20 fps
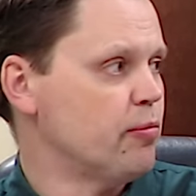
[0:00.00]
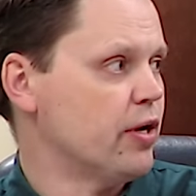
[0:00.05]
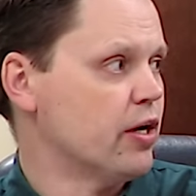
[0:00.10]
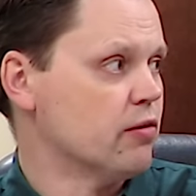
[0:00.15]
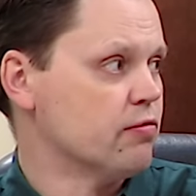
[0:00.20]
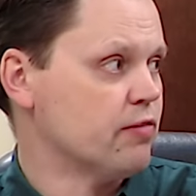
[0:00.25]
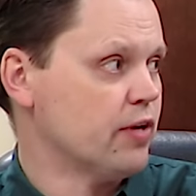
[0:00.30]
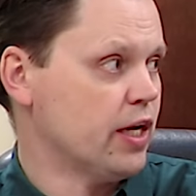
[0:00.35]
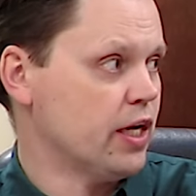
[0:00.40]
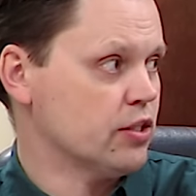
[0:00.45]
a
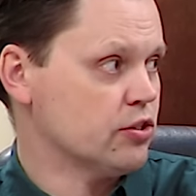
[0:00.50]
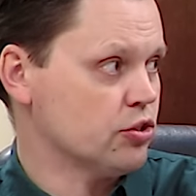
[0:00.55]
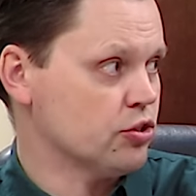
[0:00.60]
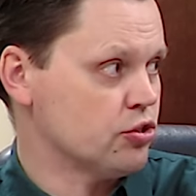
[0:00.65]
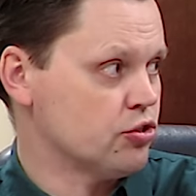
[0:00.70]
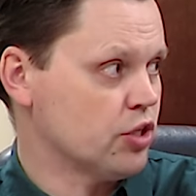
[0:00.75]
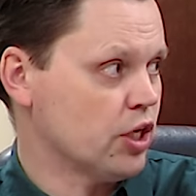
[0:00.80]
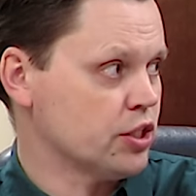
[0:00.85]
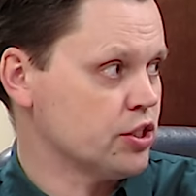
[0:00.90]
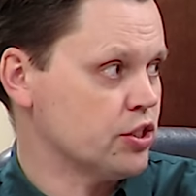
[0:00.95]
better financial
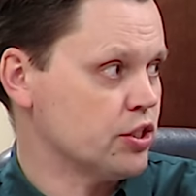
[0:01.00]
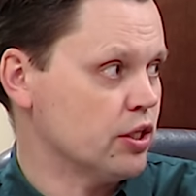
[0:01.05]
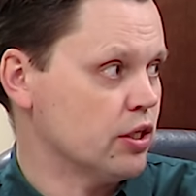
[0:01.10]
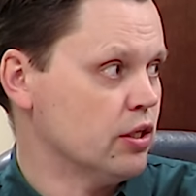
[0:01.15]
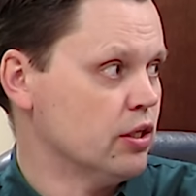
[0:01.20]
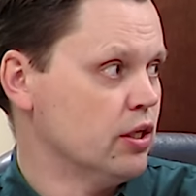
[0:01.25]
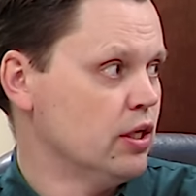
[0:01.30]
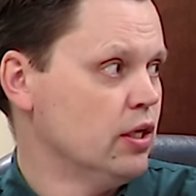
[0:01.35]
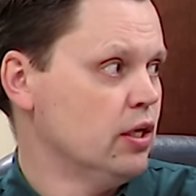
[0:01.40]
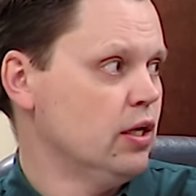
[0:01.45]

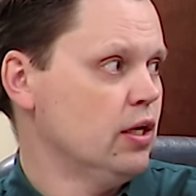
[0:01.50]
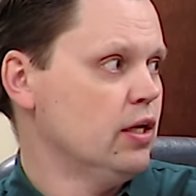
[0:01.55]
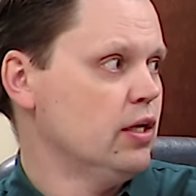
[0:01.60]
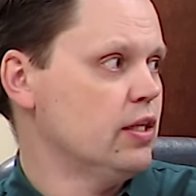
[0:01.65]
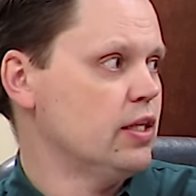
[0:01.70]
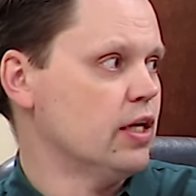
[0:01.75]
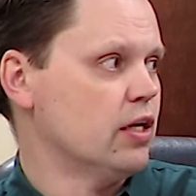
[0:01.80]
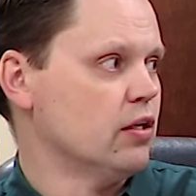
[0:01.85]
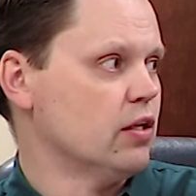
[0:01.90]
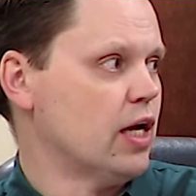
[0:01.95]
structure
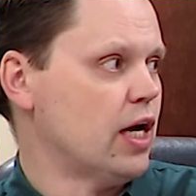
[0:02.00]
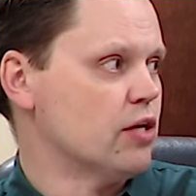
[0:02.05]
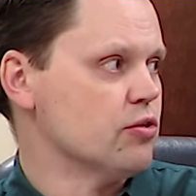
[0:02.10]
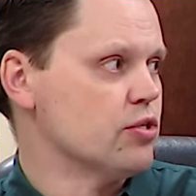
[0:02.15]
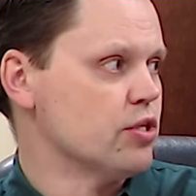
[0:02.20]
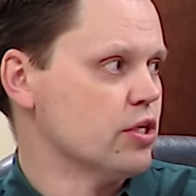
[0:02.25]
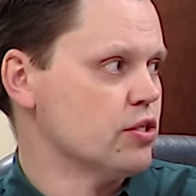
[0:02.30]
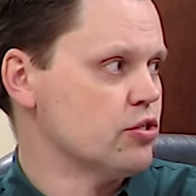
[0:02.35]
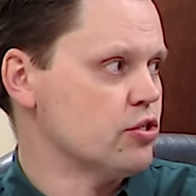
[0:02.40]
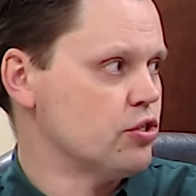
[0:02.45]
that
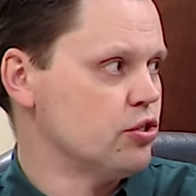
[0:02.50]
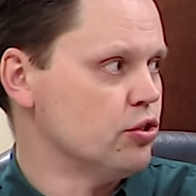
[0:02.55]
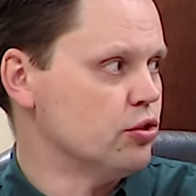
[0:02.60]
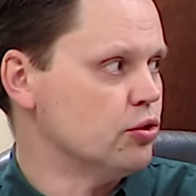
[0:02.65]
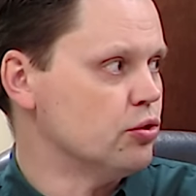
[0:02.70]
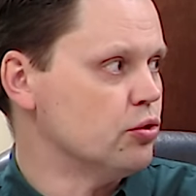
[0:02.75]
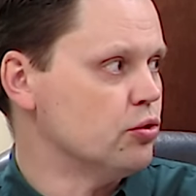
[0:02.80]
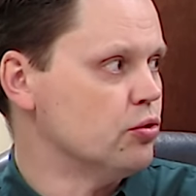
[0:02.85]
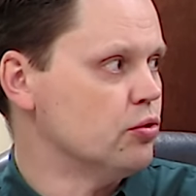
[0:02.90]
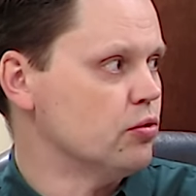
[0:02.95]
allows us
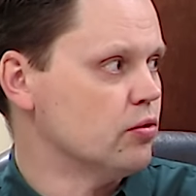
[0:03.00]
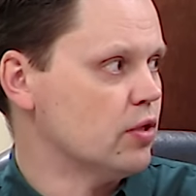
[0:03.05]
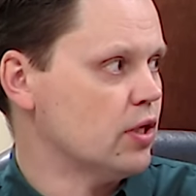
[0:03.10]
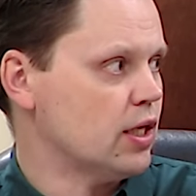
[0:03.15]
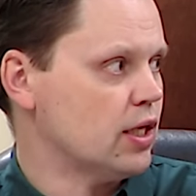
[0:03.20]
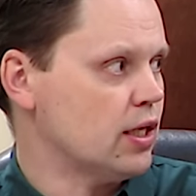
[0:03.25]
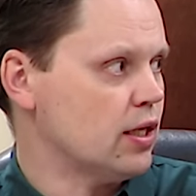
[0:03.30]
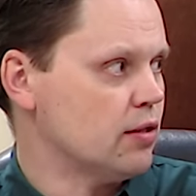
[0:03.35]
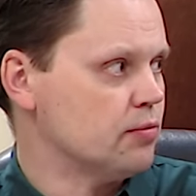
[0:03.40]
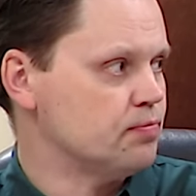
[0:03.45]
to
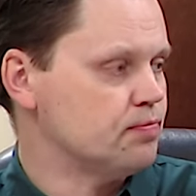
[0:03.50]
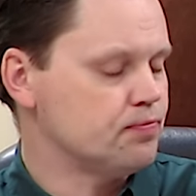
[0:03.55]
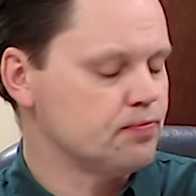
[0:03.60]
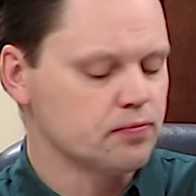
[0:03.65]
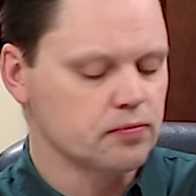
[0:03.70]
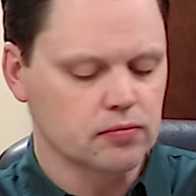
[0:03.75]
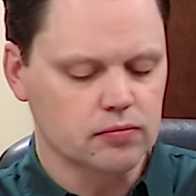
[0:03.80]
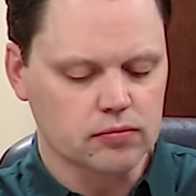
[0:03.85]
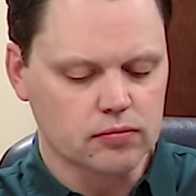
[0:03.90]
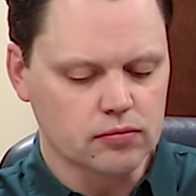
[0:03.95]
um,
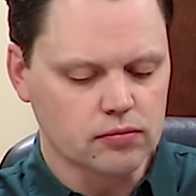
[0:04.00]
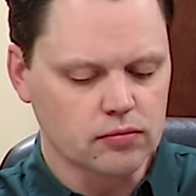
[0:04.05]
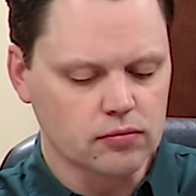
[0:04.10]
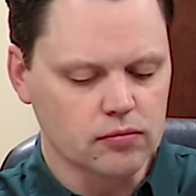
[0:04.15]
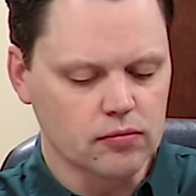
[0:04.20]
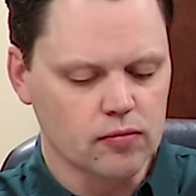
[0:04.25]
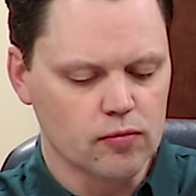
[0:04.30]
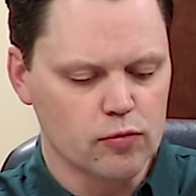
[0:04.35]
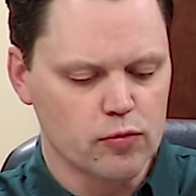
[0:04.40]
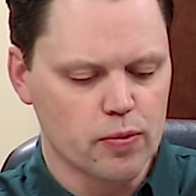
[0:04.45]

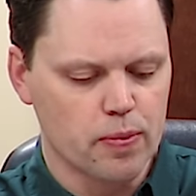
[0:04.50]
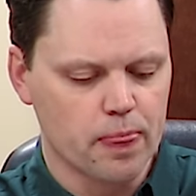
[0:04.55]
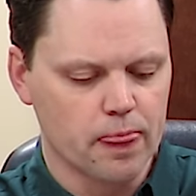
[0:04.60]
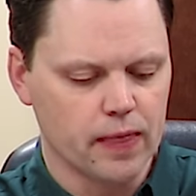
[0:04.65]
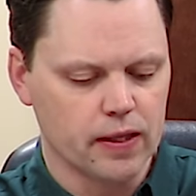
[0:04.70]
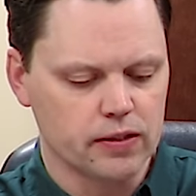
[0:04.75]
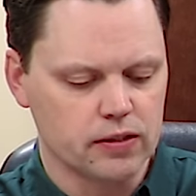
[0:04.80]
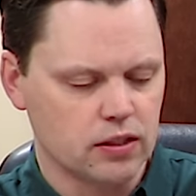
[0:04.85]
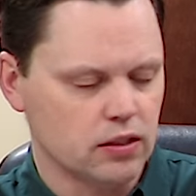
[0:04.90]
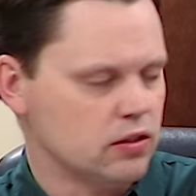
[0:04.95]

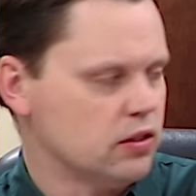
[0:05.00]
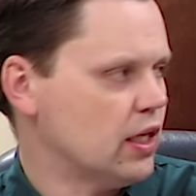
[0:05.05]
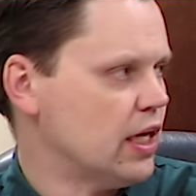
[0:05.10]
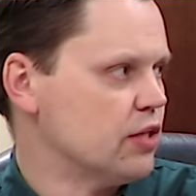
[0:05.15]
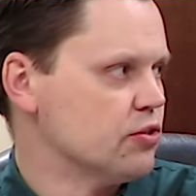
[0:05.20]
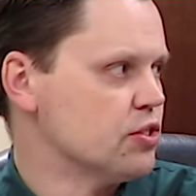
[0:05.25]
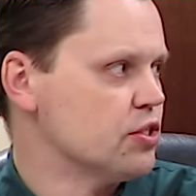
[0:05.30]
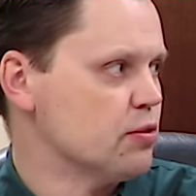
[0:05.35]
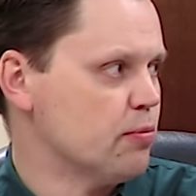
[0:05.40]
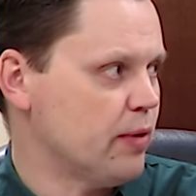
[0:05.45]
that
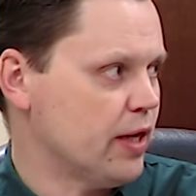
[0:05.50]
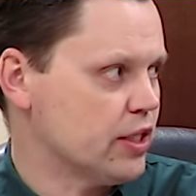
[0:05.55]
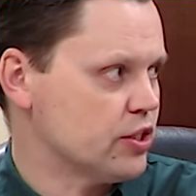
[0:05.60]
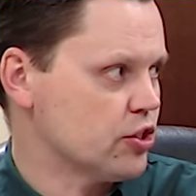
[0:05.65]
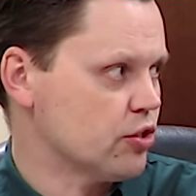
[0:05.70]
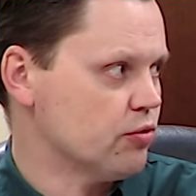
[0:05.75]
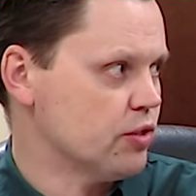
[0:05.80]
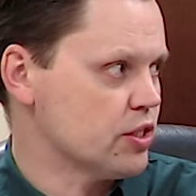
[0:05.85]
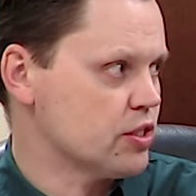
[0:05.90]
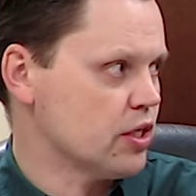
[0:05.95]
allows us to
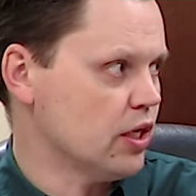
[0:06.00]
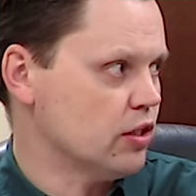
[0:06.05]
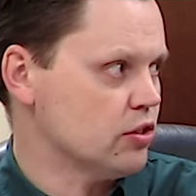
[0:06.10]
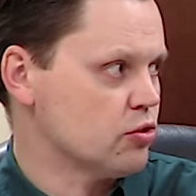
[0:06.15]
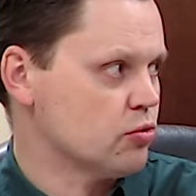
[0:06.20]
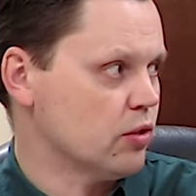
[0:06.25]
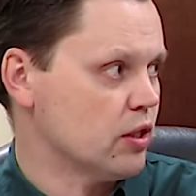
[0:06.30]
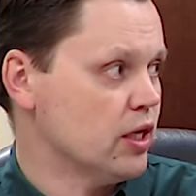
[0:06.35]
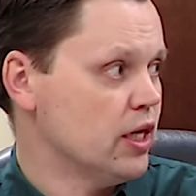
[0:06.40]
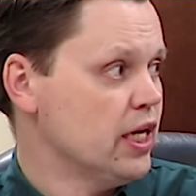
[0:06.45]
manage our risk
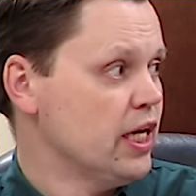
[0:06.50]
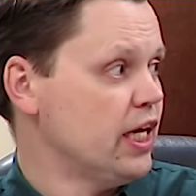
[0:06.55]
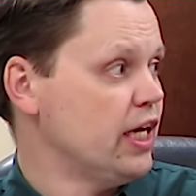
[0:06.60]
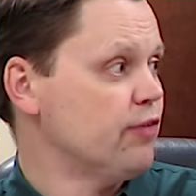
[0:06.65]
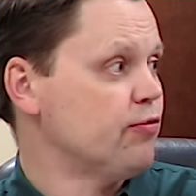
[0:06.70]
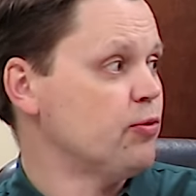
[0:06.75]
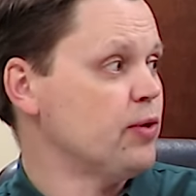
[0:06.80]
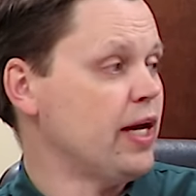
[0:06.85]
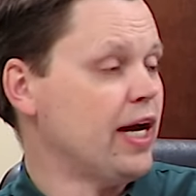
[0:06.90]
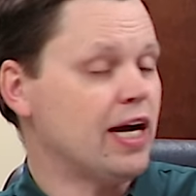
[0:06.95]
elsewhere?
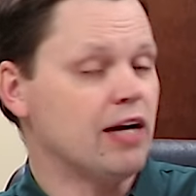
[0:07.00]
If we